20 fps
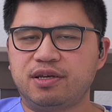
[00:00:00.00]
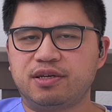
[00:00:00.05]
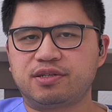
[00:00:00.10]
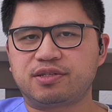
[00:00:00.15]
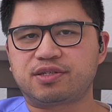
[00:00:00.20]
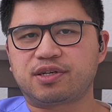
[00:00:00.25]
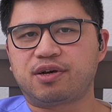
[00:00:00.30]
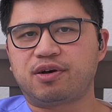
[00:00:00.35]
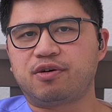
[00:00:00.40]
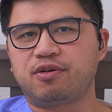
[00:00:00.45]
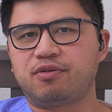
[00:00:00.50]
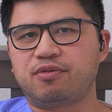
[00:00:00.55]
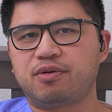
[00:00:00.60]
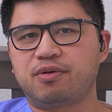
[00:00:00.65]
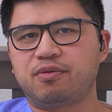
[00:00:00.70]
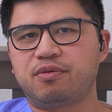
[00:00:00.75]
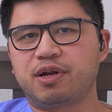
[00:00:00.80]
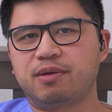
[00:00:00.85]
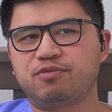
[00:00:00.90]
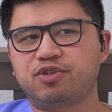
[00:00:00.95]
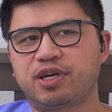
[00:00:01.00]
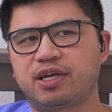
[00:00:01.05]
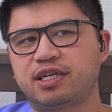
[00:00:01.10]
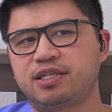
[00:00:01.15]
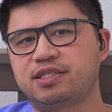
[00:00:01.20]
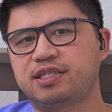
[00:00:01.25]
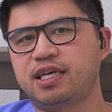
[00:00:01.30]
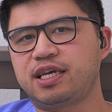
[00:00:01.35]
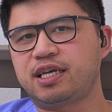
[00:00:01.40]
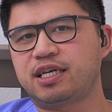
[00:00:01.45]
So what I'm trying to
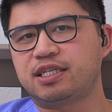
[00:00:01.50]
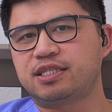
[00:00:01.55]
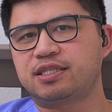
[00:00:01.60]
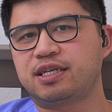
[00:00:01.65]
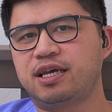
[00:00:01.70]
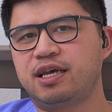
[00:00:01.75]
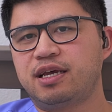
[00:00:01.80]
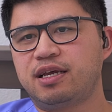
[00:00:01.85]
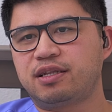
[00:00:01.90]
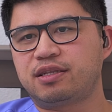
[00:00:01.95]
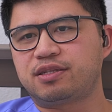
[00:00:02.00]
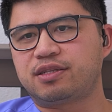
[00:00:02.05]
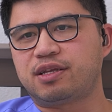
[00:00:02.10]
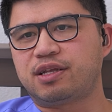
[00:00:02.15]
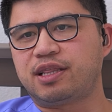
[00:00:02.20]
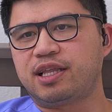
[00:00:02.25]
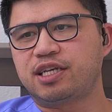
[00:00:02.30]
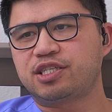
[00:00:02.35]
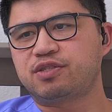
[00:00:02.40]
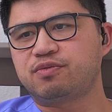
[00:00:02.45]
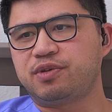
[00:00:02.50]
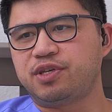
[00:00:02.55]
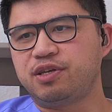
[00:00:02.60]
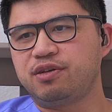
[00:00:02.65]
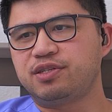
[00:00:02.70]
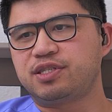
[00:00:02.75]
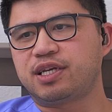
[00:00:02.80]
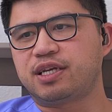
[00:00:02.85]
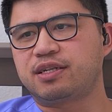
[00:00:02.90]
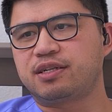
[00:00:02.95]
say is the less we
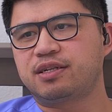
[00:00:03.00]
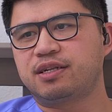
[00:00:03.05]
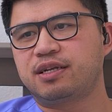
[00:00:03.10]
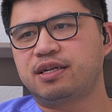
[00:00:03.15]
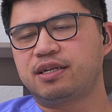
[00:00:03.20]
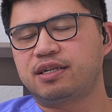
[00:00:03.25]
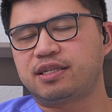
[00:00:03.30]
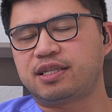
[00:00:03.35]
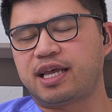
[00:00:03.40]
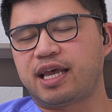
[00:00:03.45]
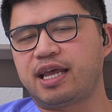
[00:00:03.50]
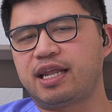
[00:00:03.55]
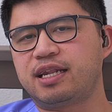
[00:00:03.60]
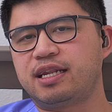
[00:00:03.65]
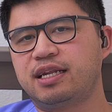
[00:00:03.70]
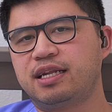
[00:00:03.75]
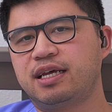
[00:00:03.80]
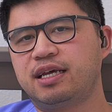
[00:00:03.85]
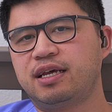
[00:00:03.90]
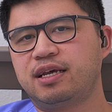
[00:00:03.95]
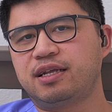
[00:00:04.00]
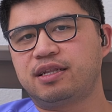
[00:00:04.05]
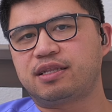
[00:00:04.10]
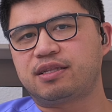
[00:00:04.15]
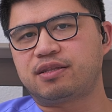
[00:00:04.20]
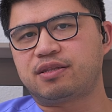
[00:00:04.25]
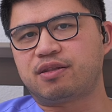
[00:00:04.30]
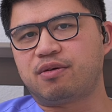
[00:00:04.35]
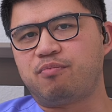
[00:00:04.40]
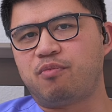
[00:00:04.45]
use it, then
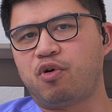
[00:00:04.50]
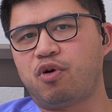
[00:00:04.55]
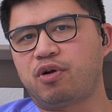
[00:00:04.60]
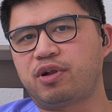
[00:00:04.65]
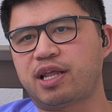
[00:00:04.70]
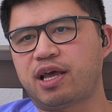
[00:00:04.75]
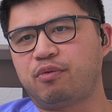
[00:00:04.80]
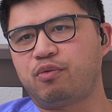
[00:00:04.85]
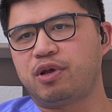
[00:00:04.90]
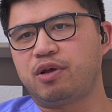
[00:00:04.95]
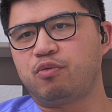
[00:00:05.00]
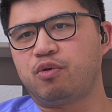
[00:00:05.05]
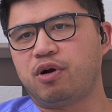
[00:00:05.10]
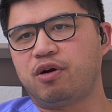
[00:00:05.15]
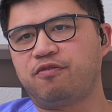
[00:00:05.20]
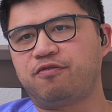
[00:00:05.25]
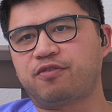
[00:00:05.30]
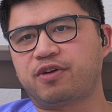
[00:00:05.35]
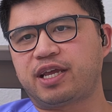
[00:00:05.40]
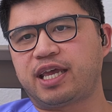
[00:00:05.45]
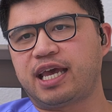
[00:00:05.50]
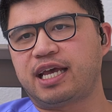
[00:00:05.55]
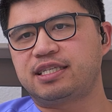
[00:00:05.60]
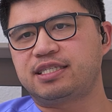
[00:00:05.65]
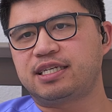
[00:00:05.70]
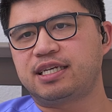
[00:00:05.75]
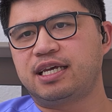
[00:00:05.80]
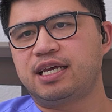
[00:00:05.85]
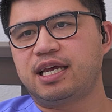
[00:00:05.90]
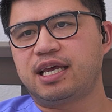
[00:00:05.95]
the more that we will
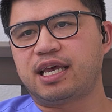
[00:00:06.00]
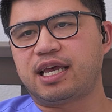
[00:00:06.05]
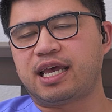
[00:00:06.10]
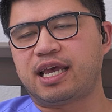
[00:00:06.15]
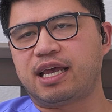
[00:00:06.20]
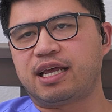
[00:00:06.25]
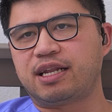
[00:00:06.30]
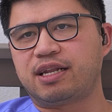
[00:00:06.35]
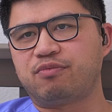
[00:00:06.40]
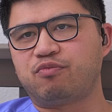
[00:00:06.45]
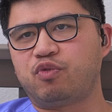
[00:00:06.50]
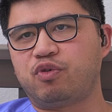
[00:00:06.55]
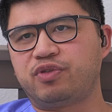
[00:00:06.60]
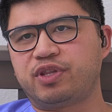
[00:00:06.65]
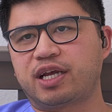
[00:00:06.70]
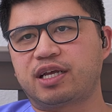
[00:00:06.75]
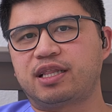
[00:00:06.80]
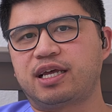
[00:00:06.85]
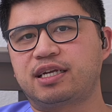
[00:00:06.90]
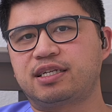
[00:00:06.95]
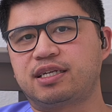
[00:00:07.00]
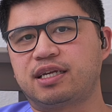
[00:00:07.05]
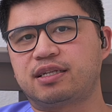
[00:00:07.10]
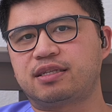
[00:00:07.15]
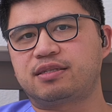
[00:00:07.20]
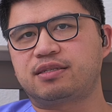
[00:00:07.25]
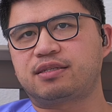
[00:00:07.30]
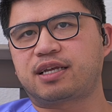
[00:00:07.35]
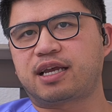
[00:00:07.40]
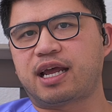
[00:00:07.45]
forget and we'll neglect it.
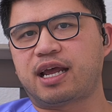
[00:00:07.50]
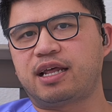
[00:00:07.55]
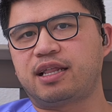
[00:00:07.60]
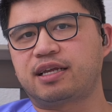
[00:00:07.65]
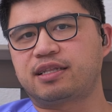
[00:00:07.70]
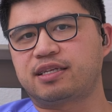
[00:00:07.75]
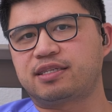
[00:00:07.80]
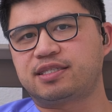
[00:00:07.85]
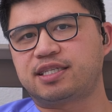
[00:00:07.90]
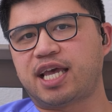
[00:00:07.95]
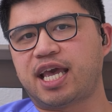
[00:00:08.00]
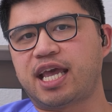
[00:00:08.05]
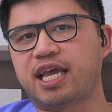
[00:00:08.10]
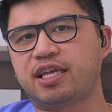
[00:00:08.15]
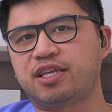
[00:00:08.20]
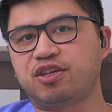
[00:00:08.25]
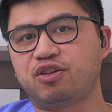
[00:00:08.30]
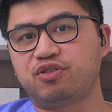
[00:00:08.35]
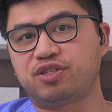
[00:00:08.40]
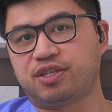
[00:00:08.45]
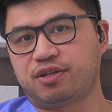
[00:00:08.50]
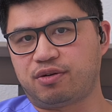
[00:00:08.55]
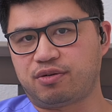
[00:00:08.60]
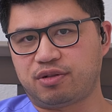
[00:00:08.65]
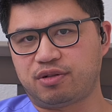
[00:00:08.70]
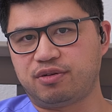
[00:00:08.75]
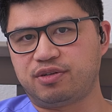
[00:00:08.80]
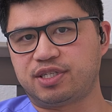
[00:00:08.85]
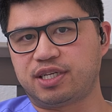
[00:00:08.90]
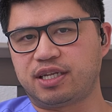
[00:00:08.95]
Kind of like the saying, use it or
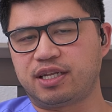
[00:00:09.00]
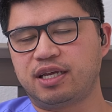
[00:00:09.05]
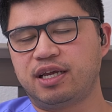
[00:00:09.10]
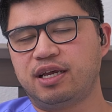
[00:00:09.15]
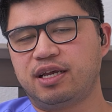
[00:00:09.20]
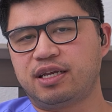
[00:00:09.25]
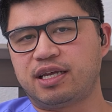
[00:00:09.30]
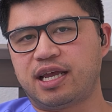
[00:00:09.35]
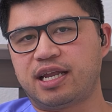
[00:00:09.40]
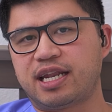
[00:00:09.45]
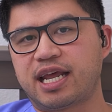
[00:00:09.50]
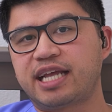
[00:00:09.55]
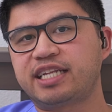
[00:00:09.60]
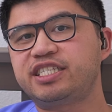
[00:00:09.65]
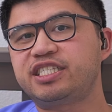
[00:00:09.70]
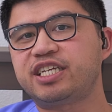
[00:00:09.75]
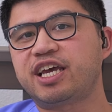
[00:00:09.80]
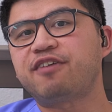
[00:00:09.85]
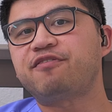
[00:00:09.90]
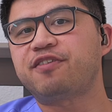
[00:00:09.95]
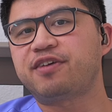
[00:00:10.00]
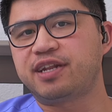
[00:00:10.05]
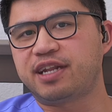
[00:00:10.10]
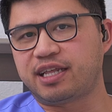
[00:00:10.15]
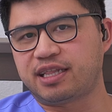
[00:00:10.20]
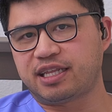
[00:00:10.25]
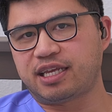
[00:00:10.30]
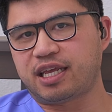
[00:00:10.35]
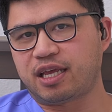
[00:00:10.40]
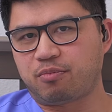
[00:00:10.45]
lose it. And that
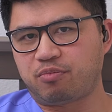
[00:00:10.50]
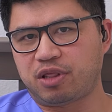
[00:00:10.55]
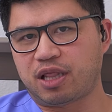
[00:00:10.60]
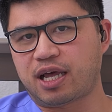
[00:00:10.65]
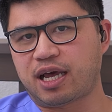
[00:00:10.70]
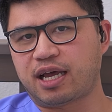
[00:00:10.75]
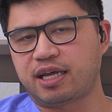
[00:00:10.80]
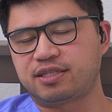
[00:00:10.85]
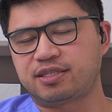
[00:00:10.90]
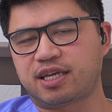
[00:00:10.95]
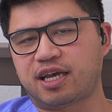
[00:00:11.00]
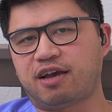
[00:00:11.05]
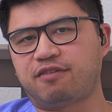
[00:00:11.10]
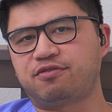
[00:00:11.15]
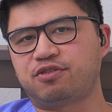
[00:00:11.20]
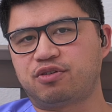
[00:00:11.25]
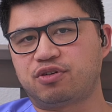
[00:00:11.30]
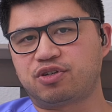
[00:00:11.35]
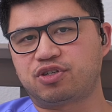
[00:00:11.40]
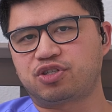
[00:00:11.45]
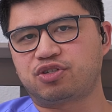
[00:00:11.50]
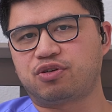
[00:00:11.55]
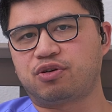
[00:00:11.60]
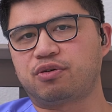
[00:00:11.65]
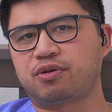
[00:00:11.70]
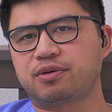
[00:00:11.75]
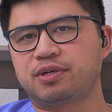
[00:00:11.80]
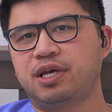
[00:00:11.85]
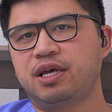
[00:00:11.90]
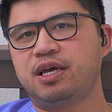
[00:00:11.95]
definitely applies after a
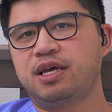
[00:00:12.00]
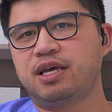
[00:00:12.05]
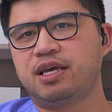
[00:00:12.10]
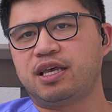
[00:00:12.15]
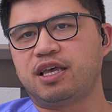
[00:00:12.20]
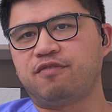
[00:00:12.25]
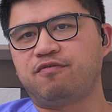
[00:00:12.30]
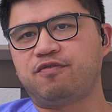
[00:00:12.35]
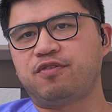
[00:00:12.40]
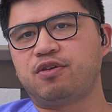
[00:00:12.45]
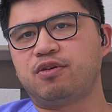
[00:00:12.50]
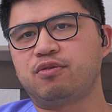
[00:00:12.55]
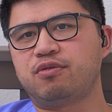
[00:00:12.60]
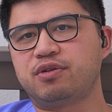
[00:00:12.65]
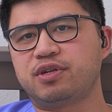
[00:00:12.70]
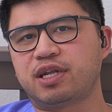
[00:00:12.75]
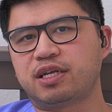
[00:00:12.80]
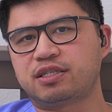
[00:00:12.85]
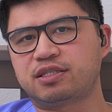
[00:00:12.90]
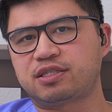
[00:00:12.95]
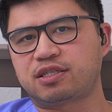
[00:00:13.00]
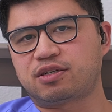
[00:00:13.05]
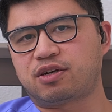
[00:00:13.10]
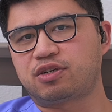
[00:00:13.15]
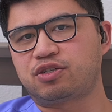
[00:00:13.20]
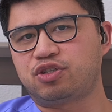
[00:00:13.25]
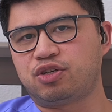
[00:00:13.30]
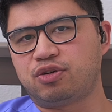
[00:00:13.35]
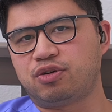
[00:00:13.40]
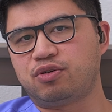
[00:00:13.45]
stroke. If you
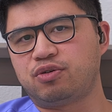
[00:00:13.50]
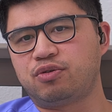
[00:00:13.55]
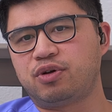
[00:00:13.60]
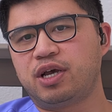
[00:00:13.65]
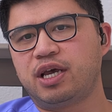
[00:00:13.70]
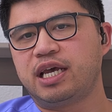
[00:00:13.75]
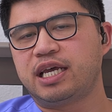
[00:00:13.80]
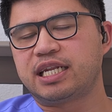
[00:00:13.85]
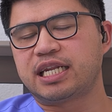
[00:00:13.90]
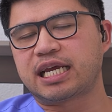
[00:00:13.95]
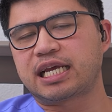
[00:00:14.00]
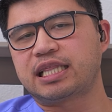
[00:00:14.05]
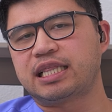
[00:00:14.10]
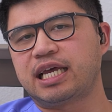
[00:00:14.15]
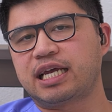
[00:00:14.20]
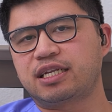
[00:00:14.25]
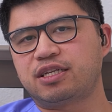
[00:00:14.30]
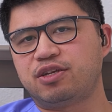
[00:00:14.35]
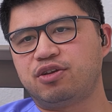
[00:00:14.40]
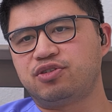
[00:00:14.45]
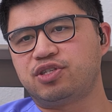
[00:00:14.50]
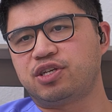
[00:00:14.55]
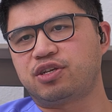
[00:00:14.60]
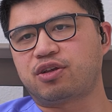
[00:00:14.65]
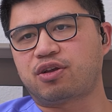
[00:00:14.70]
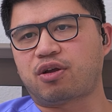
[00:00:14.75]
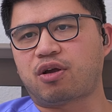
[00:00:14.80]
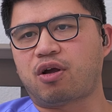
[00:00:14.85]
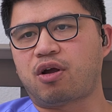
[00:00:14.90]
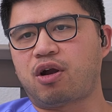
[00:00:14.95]
start to neglect using
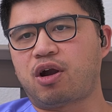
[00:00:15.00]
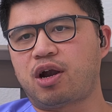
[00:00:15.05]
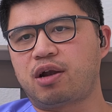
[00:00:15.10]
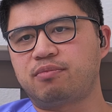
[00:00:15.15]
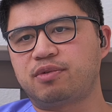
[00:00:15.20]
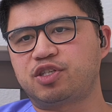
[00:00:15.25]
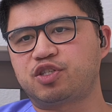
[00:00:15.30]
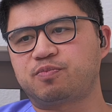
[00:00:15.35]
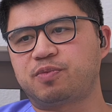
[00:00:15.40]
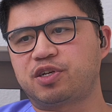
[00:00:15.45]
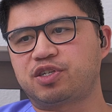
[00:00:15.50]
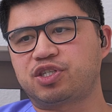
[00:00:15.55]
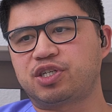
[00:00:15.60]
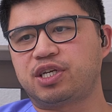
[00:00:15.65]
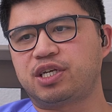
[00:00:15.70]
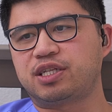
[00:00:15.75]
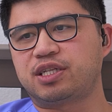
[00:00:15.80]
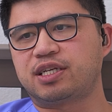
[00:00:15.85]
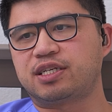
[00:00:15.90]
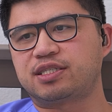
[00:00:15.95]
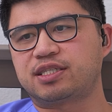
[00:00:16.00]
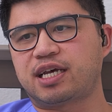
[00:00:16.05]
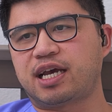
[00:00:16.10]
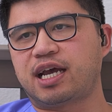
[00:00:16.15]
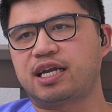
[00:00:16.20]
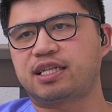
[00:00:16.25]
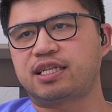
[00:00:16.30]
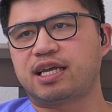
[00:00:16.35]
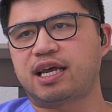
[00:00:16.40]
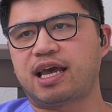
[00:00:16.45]
your arm, especially the
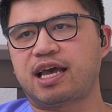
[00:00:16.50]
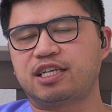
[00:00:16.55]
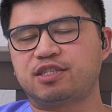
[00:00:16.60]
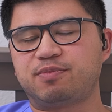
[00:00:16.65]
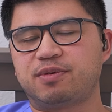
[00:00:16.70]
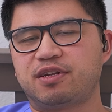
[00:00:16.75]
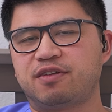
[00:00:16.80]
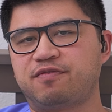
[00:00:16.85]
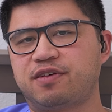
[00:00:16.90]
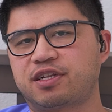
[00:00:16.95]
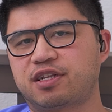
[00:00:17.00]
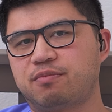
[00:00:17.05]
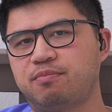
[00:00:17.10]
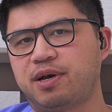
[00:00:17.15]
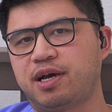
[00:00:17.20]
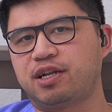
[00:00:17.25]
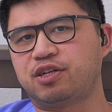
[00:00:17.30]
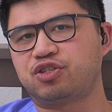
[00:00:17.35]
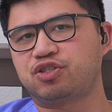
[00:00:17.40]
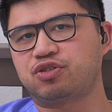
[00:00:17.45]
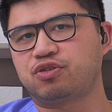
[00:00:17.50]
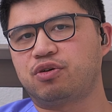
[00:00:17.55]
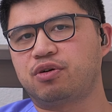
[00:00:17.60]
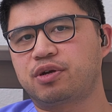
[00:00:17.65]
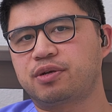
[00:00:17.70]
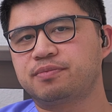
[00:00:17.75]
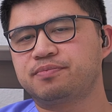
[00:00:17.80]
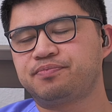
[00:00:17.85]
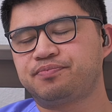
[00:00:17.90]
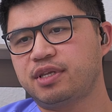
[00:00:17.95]
side that has been affected by the
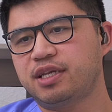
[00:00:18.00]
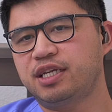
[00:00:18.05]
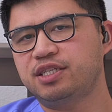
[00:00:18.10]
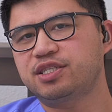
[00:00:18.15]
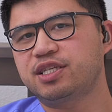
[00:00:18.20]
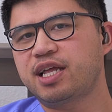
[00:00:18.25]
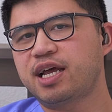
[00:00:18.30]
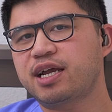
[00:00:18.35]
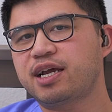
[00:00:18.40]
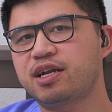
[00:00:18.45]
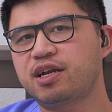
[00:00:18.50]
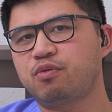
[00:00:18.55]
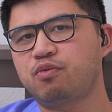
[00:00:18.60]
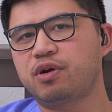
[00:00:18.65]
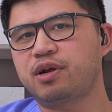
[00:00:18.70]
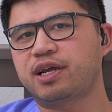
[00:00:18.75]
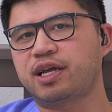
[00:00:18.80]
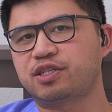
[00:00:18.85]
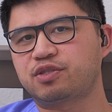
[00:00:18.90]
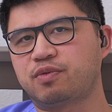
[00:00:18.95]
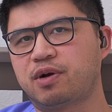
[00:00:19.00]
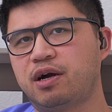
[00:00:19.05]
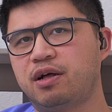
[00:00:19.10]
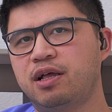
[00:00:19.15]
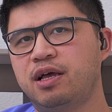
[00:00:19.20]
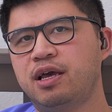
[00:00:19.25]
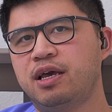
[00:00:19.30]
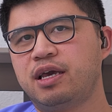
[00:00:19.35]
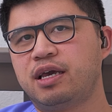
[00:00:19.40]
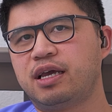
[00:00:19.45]
stroke, it's not going to work as well,
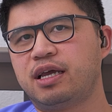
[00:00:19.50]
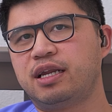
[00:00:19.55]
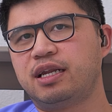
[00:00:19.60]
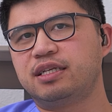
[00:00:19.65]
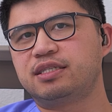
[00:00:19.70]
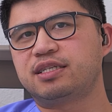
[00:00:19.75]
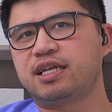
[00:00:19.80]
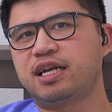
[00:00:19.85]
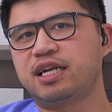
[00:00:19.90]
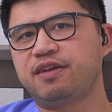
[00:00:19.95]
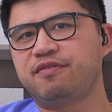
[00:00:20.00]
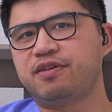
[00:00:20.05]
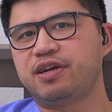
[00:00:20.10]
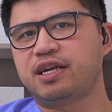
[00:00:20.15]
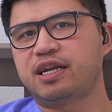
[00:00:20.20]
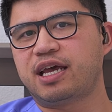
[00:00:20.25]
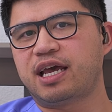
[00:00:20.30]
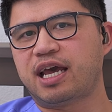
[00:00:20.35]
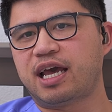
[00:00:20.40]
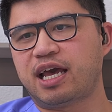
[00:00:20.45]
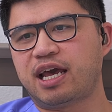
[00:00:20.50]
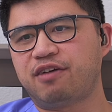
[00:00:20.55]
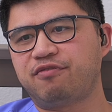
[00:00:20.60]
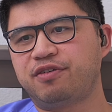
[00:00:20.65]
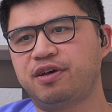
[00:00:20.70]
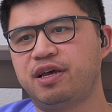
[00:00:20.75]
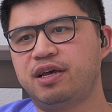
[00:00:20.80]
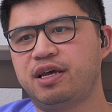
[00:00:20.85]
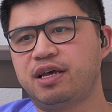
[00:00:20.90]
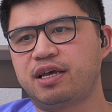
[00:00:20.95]
and it's not even going to have
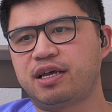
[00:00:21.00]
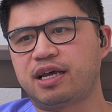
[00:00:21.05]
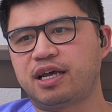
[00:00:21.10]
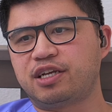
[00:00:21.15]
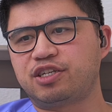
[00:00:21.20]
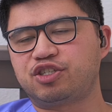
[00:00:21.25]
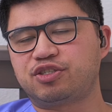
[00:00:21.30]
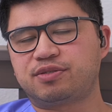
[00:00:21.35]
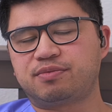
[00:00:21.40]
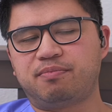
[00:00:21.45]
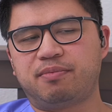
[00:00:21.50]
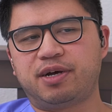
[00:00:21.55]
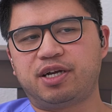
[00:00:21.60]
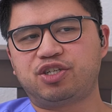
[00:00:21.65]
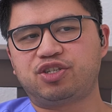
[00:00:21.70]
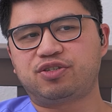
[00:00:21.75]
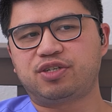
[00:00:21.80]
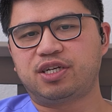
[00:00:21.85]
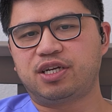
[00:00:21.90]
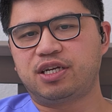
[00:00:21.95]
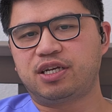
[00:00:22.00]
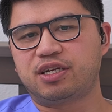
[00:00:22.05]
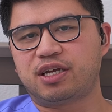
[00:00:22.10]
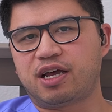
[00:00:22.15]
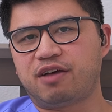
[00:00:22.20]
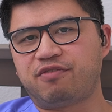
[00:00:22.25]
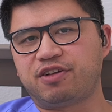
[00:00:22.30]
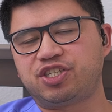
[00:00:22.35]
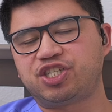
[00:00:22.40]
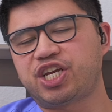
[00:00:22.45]
as much
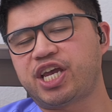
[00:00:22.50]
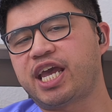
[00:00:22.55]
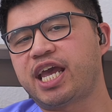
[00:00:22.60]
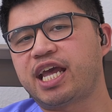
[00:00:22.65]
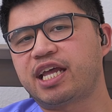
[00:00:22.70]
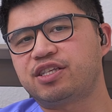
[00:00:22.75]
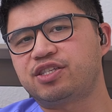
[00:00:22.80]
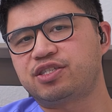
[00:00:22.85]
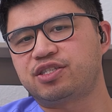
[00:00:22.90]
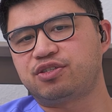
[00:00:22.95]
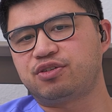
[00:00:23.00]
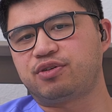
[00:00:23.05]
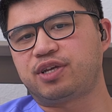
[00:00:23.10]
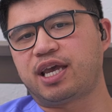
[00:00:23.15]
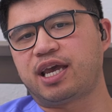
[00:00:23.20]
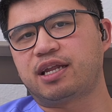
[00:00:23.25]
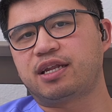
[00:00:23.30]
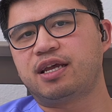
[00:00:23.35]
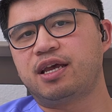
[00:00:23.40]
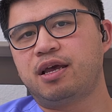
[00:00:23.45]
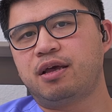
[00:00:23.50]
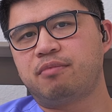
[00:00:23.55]
of a chance to get